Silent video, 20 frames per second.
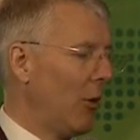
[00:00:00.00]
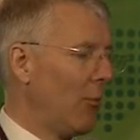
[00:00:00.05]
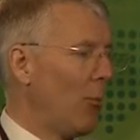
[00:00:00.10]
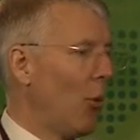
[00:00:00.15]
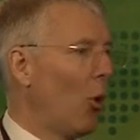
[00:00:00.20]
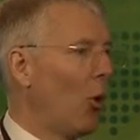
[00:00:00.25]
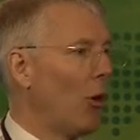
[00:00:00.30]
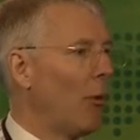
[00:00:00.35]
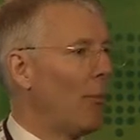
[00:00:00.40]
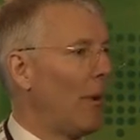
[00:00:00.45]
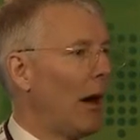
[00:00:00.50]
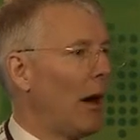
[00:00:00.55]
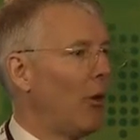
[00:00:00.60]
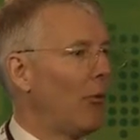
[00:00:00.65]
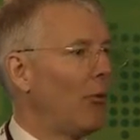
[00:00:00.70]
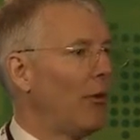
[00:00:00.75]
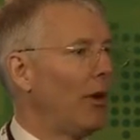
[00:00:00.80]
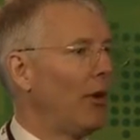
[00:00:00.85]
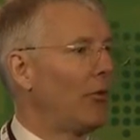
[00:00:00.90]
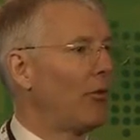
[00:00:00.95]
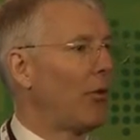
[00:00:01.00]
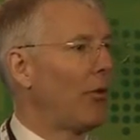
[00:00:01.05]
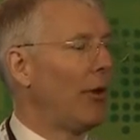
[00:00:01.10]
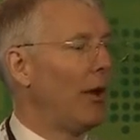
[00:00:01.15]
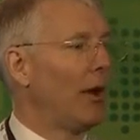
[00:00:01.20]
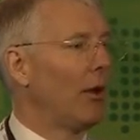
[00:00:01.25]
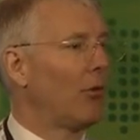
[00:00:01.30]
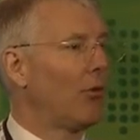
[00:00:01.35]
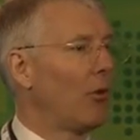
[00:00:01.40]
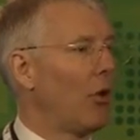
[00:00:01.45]
more about these
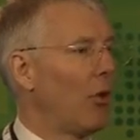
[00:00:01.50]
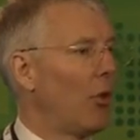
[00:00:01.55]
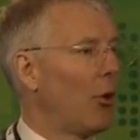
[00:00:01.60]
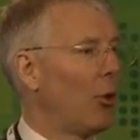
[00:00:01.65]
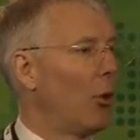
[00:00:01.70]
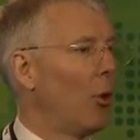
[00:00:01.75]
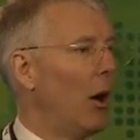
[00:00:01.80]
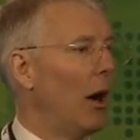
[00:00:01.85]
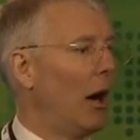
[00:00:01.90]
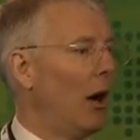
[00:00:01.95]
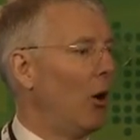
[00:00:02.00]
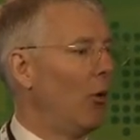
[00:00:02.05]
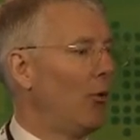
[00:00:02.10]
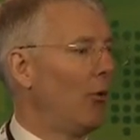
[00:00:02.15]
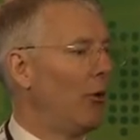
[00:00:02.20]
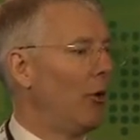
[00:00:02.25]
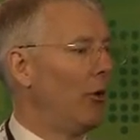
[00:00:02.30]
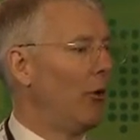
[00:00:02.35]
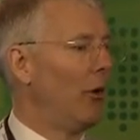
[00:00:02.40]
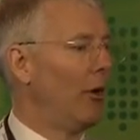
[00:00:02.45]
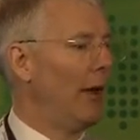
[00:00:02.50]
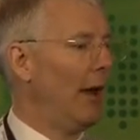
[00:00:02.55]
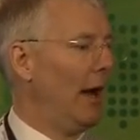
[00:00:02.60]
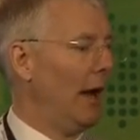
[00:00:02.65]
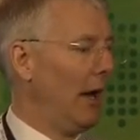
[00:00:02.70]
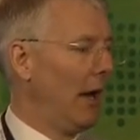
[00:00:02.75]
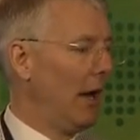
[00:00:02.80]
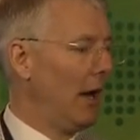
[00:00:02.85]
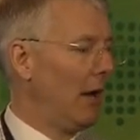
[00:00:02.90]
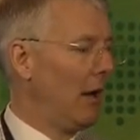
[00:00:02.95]
things throughout the
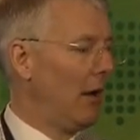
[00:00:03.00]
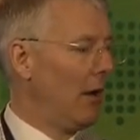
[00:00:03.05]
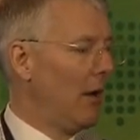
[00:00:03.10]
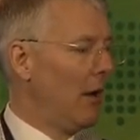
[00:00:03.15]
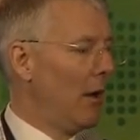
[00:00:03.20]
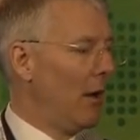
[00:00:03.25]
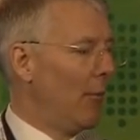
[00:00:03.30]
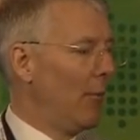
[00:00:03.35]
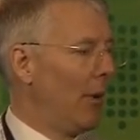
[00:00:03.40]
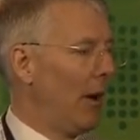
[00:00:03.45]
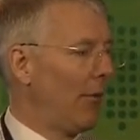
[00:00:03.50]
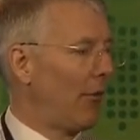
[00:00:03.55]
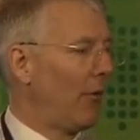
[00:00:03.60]
day. But